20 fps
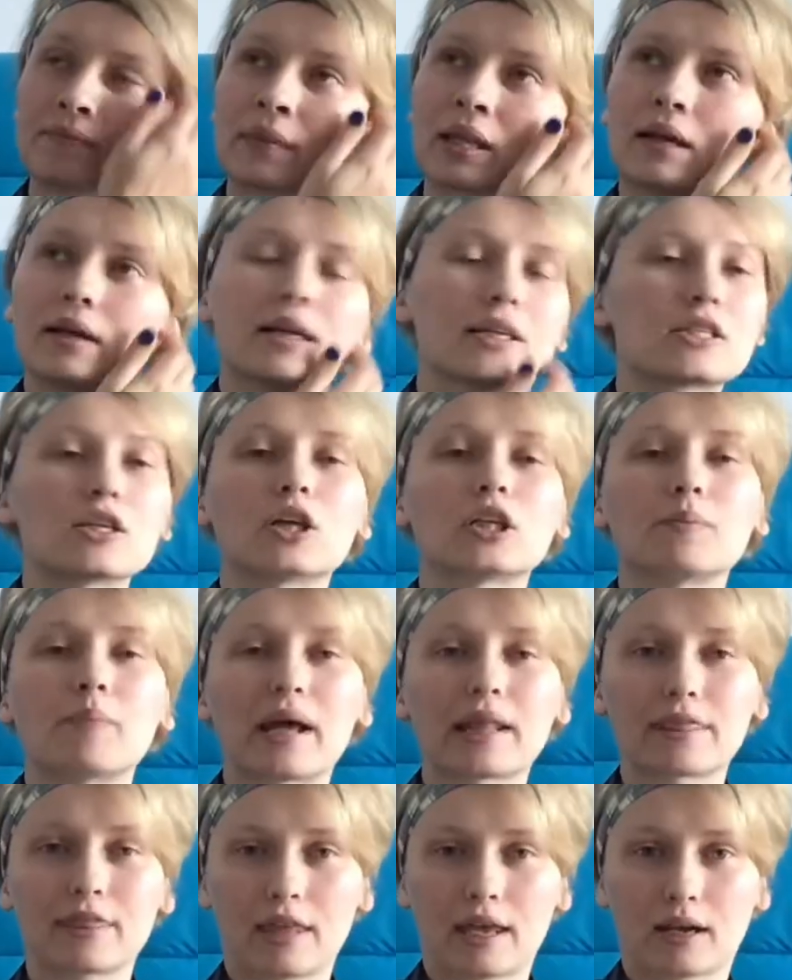it's not a
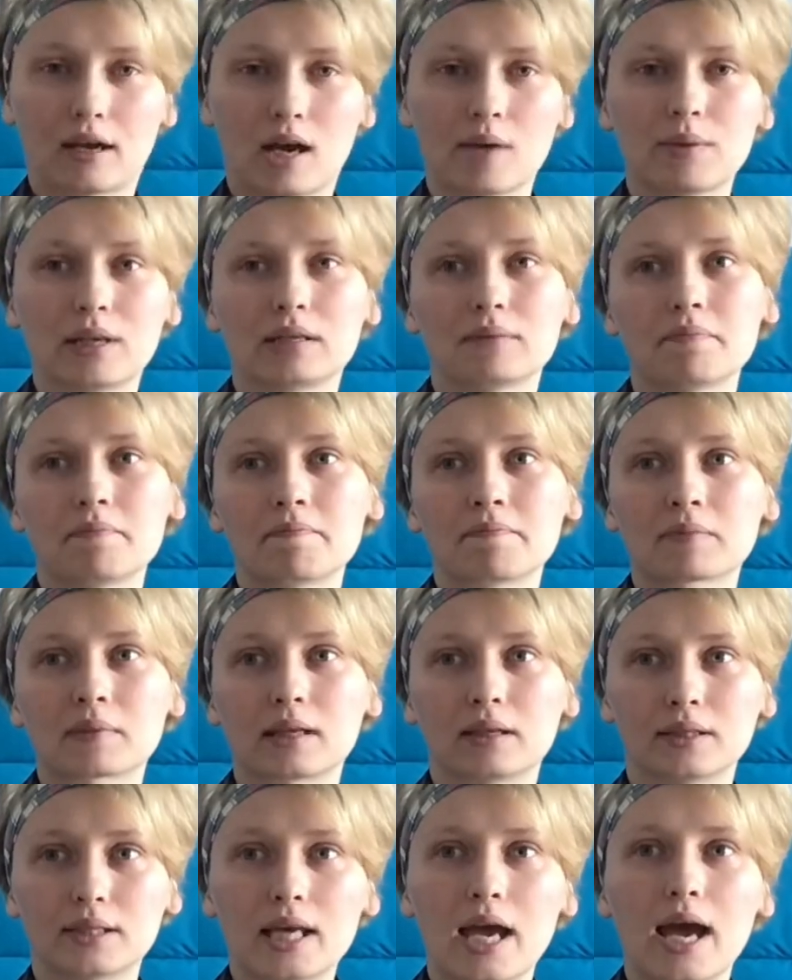bad thing i mean
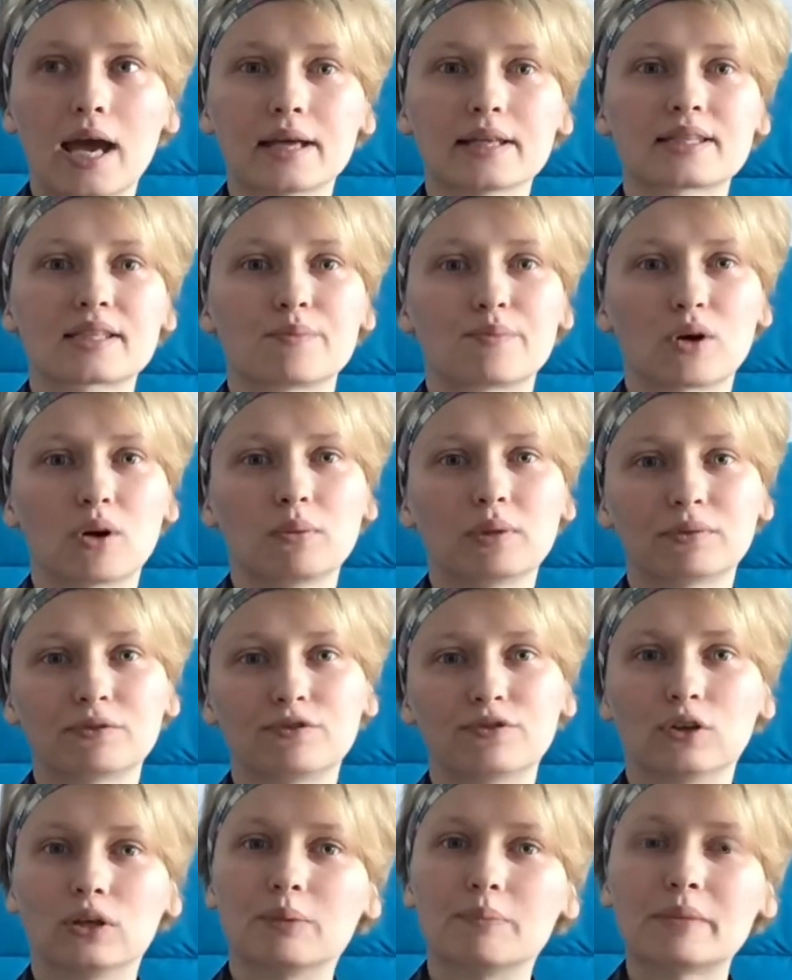yeah it's problem
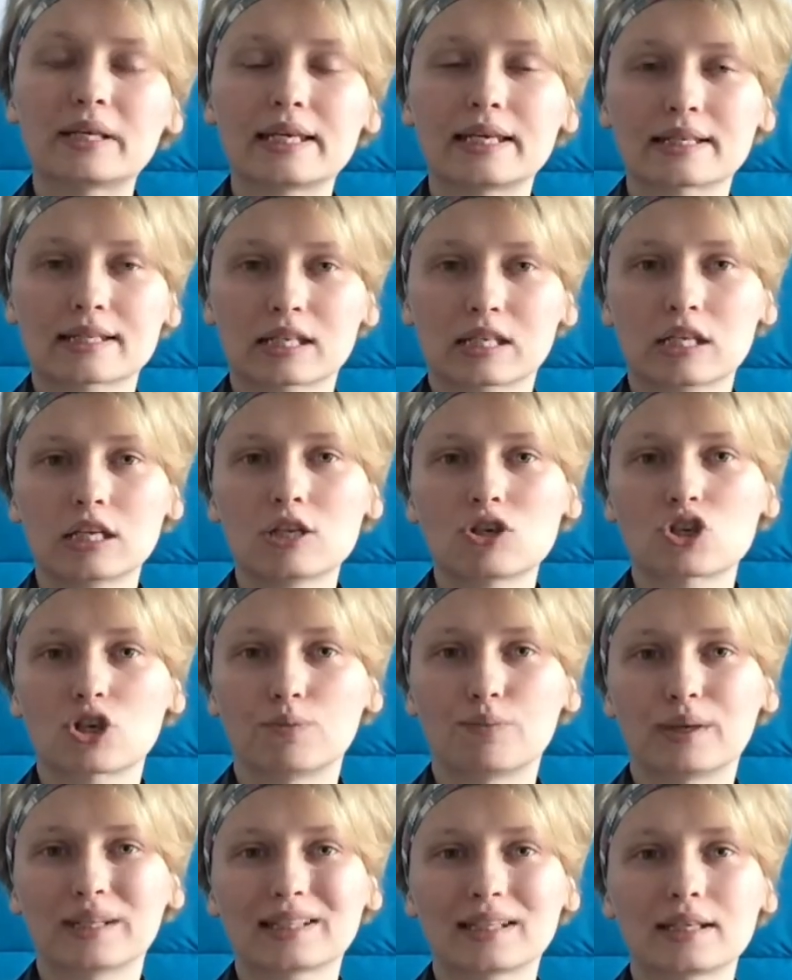for me as a teacher
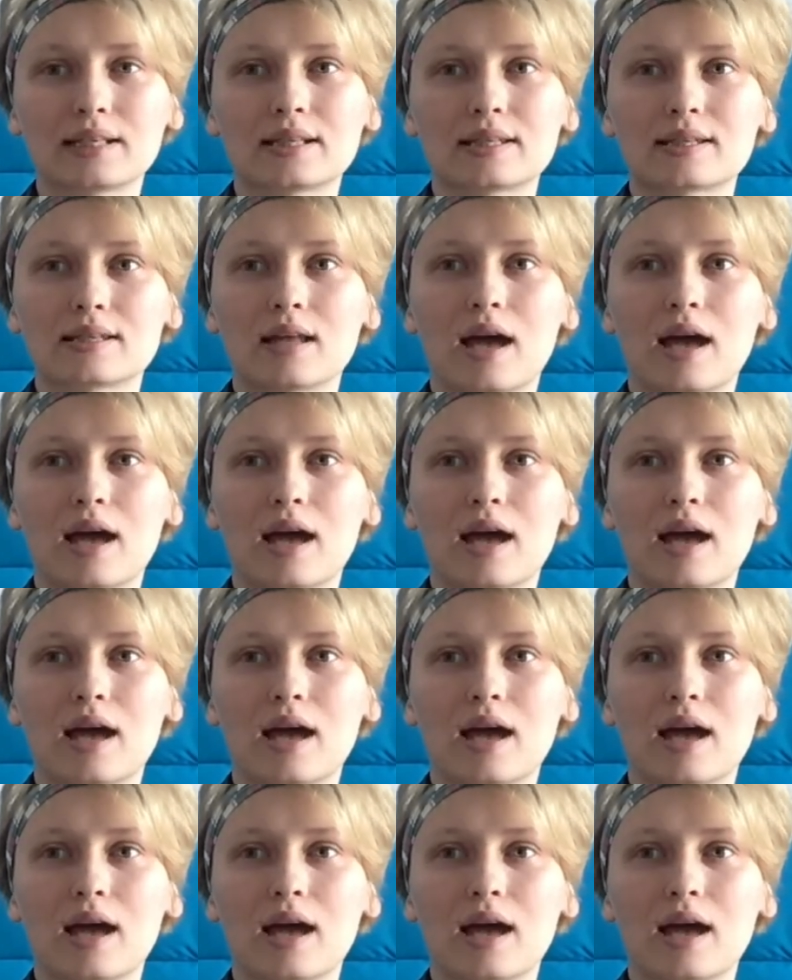but it,